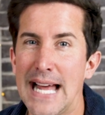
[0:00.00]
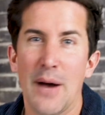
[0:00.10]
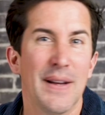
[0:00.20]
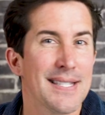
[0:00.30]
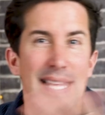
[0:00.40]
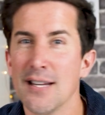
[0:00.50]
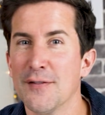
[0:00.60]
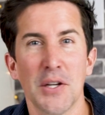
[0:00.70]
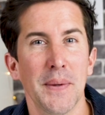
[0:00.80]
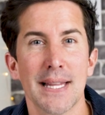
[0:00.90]
Now, instead of
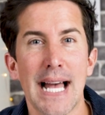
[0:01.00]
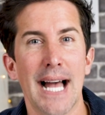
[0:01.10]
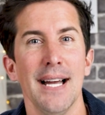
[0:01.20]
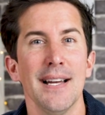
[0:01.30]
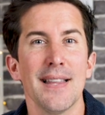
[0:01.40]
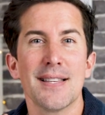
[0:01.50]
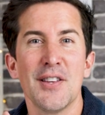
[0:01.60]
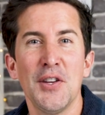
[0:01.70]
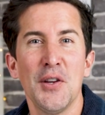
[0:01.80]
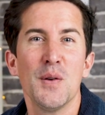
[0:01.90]
doing that, there's a
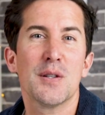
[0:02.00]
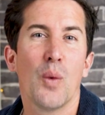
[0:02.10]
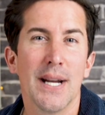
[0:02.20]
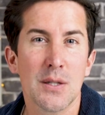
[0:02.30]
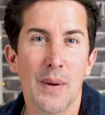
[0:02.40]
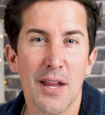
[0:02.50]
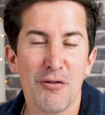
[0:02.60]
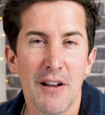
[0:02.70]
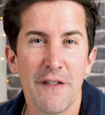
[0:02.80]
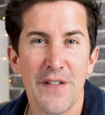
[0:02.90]
new
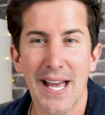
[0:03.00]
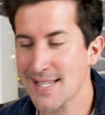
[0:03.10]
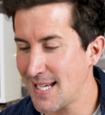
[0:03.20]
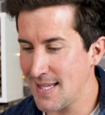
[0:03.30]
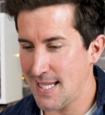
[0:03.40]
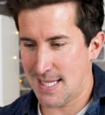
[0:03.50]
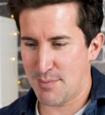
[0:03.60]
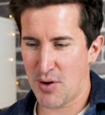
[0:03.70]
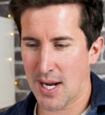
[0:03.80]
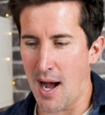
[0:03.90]
2023 fix in this spring